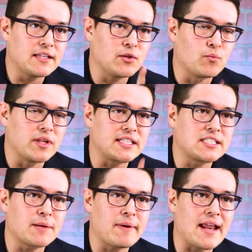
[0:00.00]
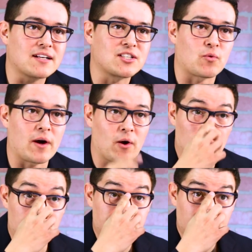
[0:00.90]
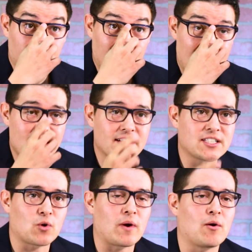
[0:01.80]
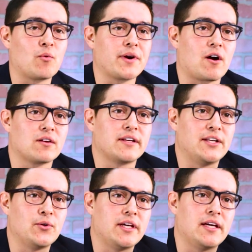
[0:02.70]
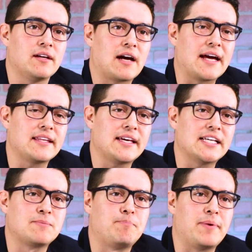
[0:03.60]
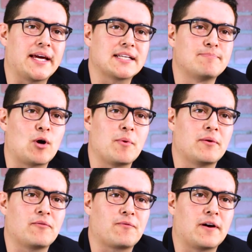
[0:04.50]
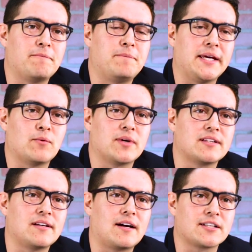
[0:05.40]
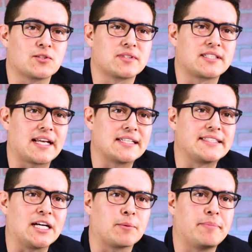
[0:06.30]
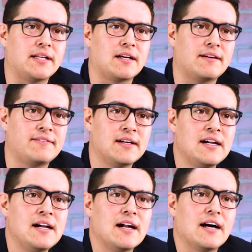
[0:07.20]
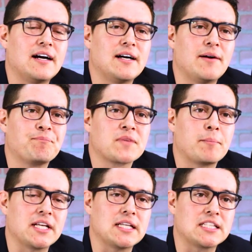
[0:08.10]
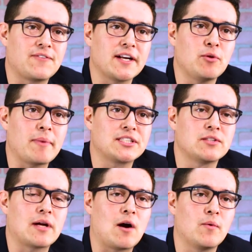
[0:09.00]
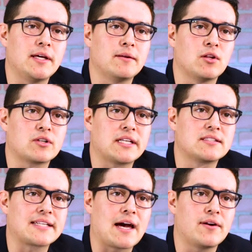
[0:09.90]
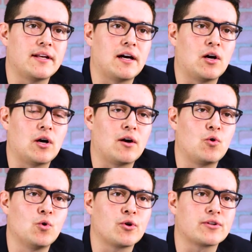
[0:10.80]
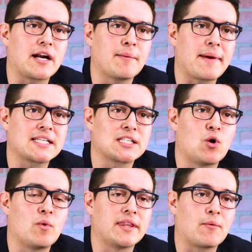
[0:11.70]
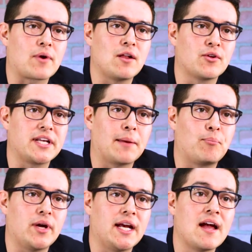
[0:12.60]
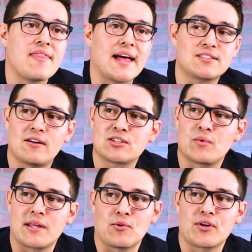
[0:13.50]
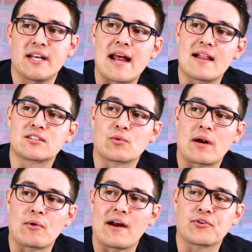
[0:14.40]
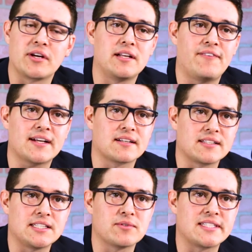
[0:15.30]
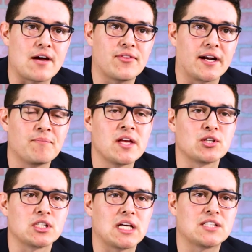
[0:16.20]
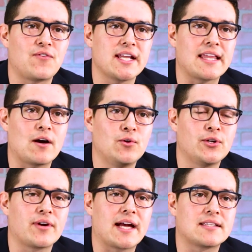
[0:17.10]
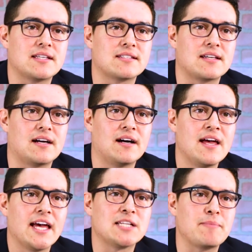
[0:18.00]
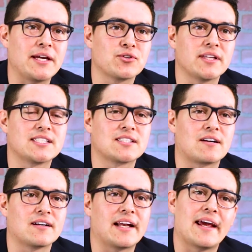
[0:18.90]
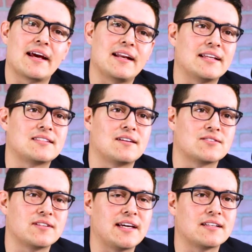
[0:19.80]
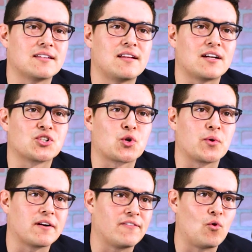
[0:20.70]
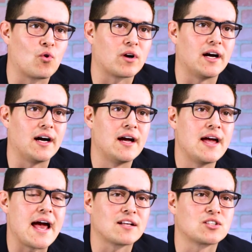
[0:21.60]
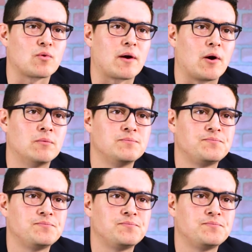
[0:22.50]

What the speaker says: Let's talk about Alex Guerrero. Alex Guerrero, we hardly knew ye. I think his biggest moment of being with the Dodgers was getting his ear bitten off. Mm-hmm. But it's funny you mentioned how we looked and scouted Julio down in Mexico when they were out looking at Puig. That's also when they were looking at Alex Guerrero after he defected, because he was down there. So it's funny that Julio gets his major league start, and it's also the end of the Dodger career for Alex Guerrero.